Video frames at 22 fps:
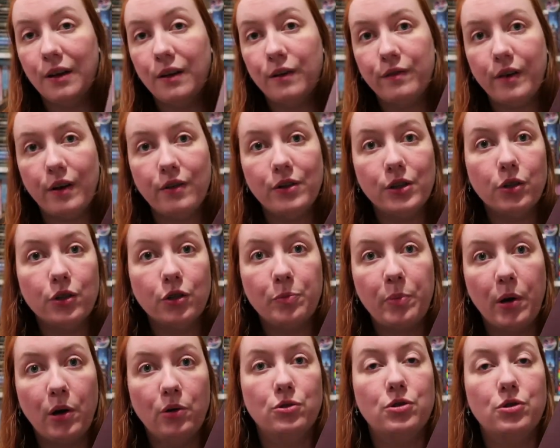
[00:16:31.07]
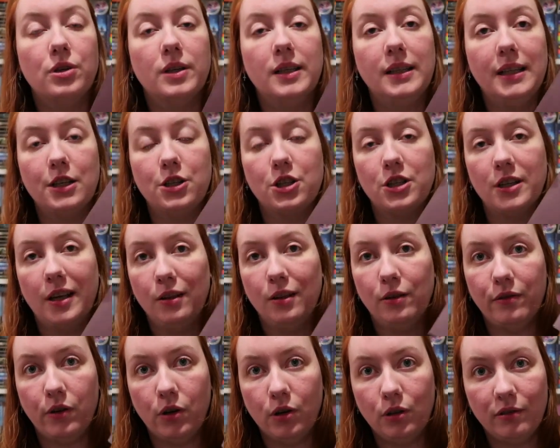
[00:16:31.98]
A very good poetry collection. I
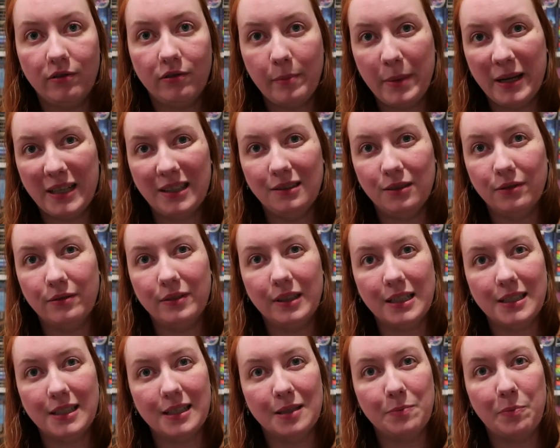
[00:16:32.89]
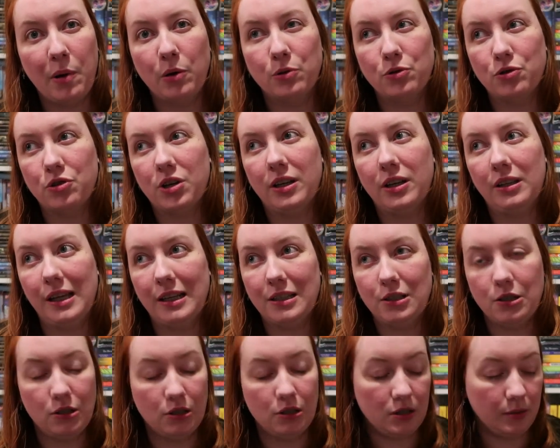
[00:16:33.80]
love all of Amanda Lovelace's poetry
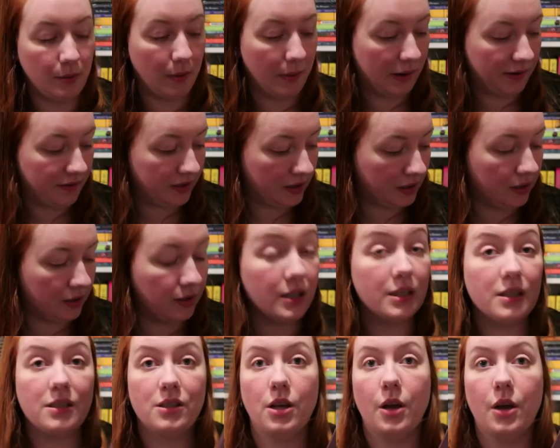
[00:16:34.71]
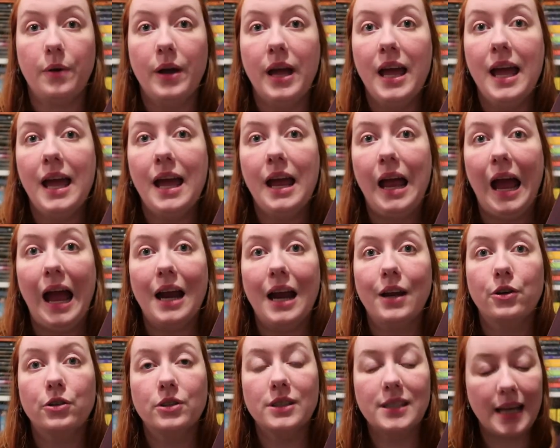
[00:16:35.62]
collections, to be perfectly honest. So
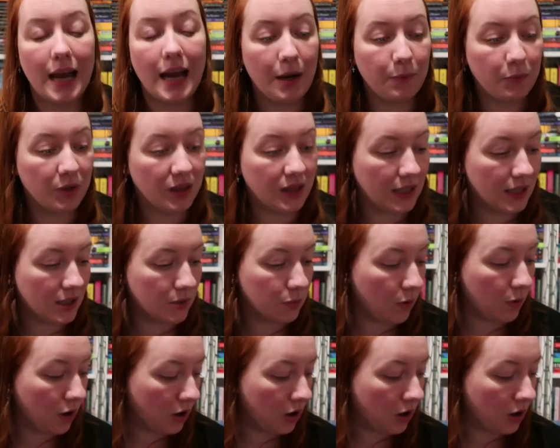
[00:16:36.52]
had a good time with this